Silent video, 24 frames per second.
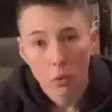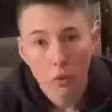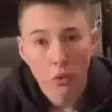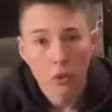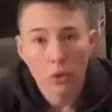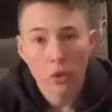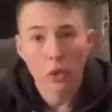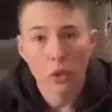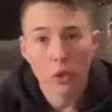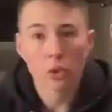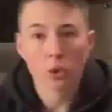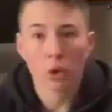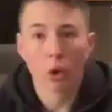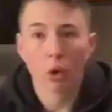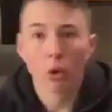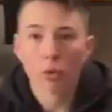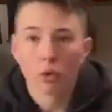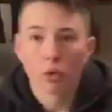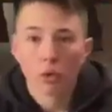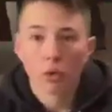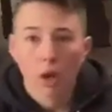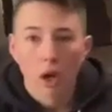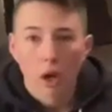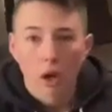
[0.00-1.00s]
We're doing a
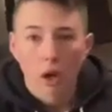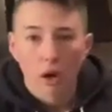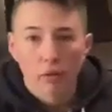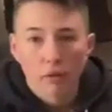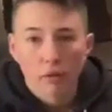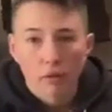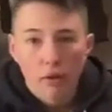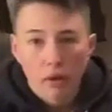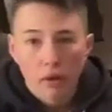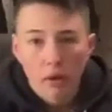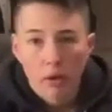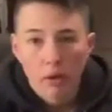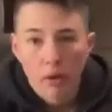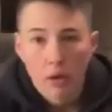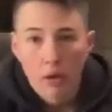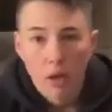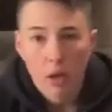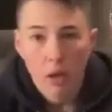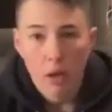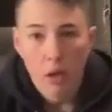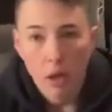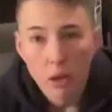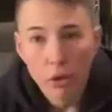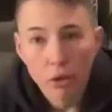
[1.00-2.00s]
total of
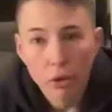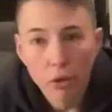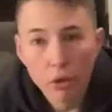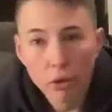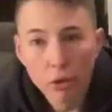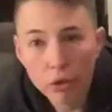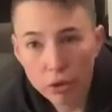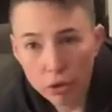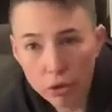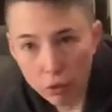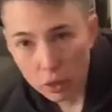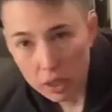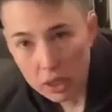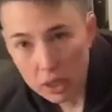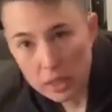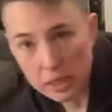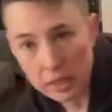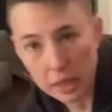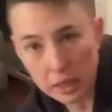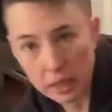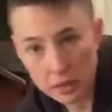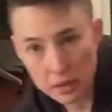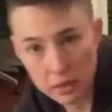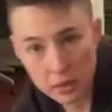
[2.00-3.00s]
3
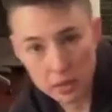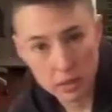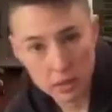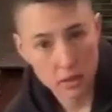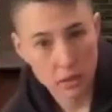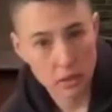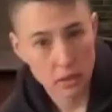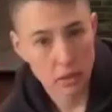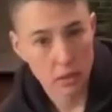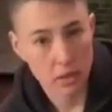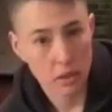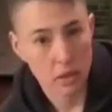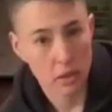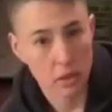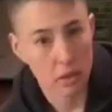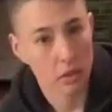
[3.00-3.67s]
sets.